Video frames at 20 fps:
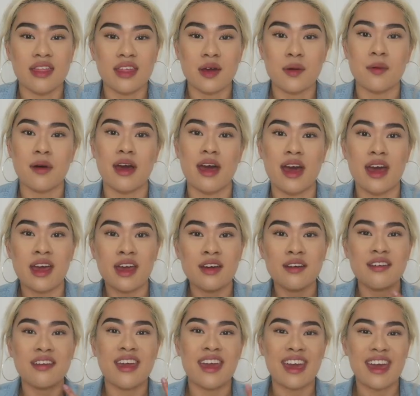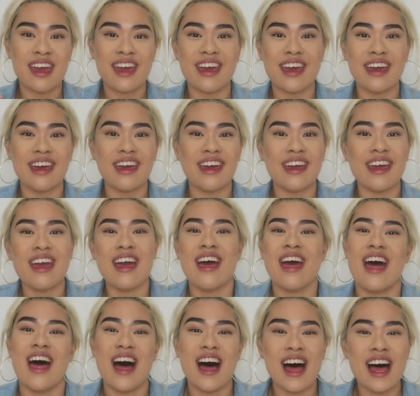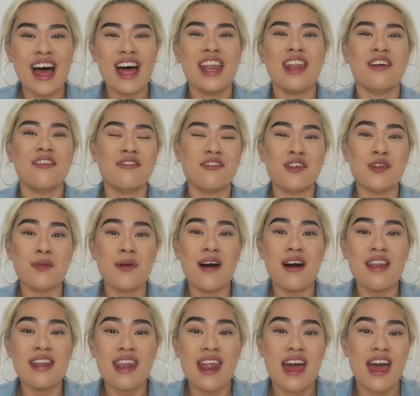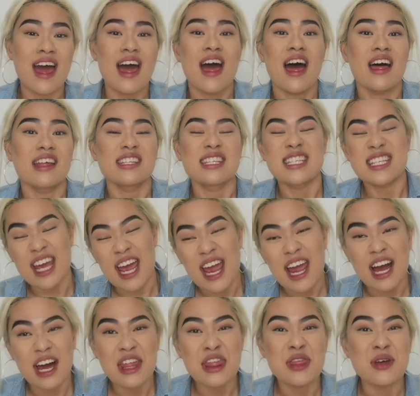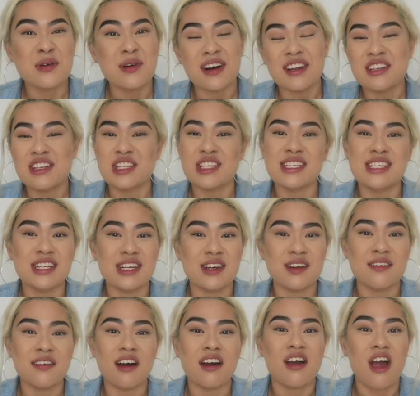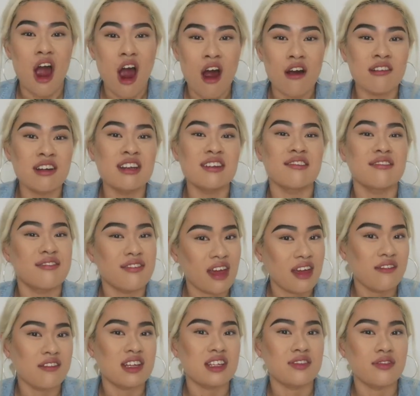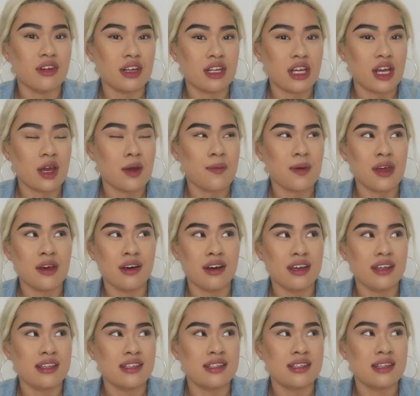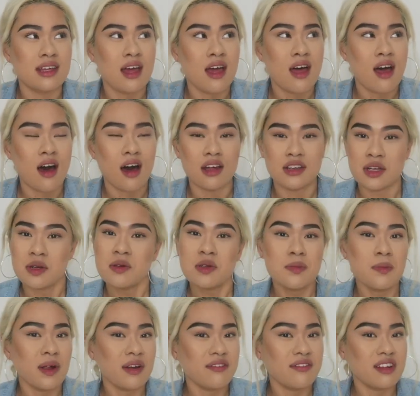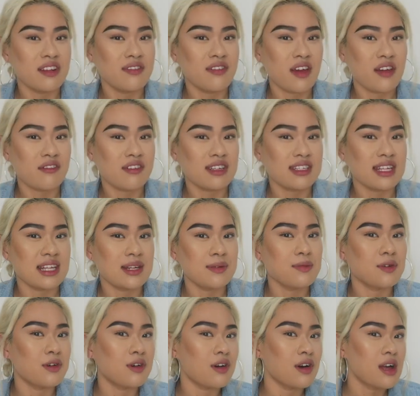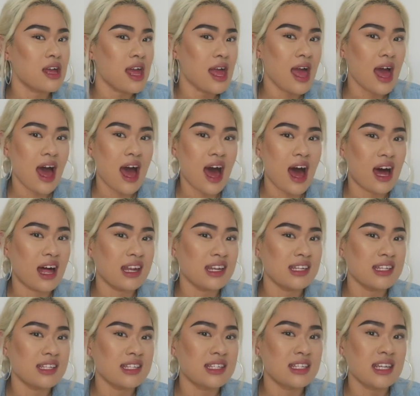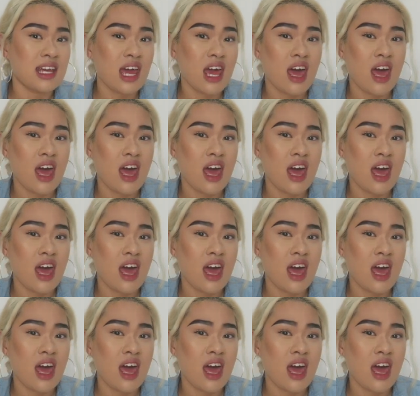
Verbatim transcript: I think we're okay. Hello everyone. Today I thought I'd just do a current favourites video because I don't do monthly favourites anymore, and